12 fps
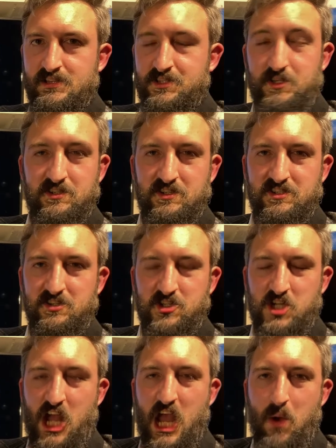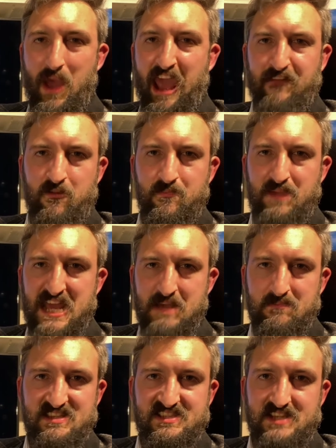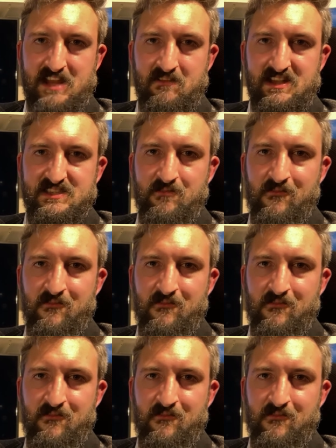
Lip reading: Susan doesn't shy away from being mysterious.